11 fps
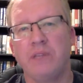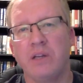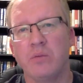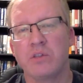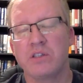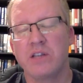and
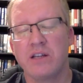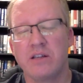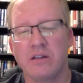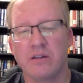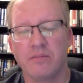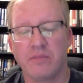it was set
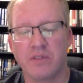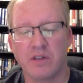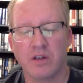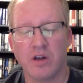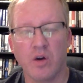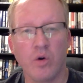to, to
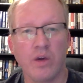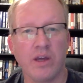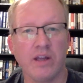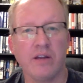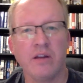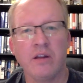go
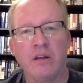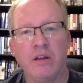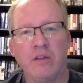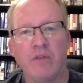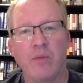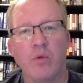in
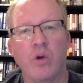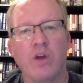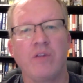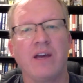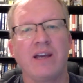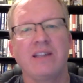February of
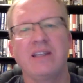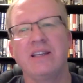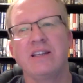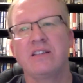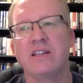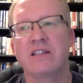
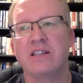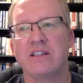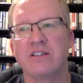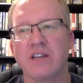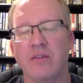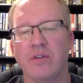
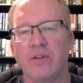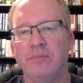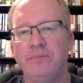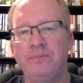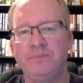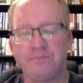1967.
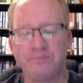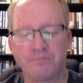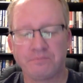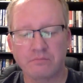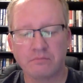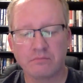and
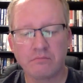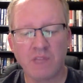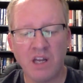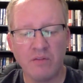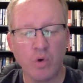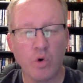
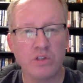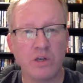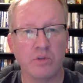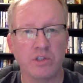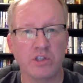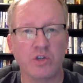of course, there
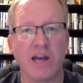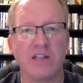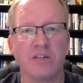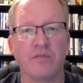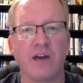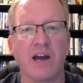was a
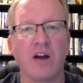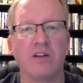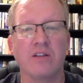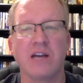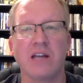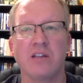tragic fire
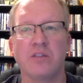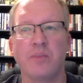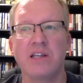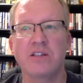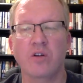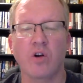inside the
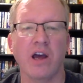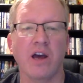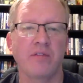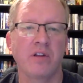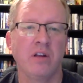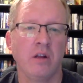
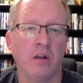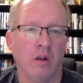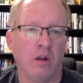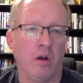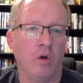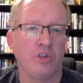spacecraft
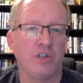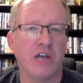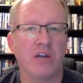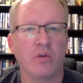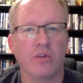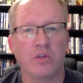on
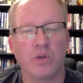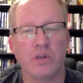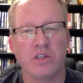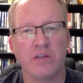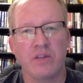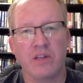January the
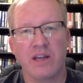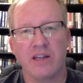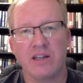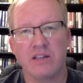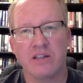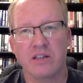27th,
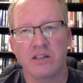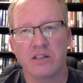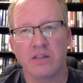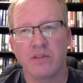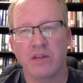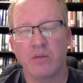
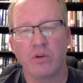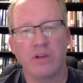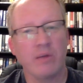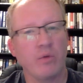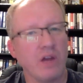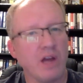1967. They were
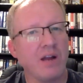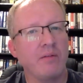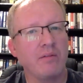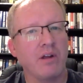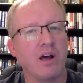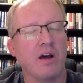they were not
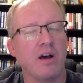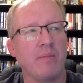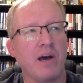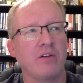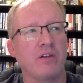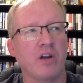
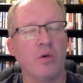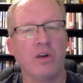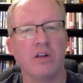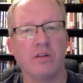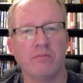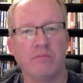about to go
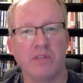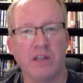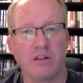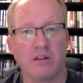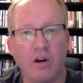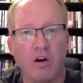into
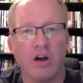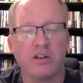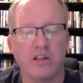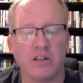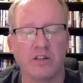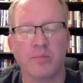into launch
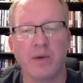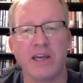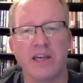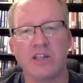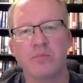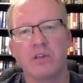into
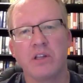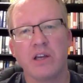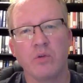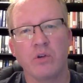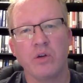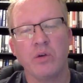space, but they
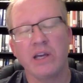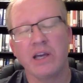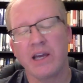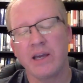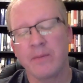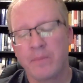were doing a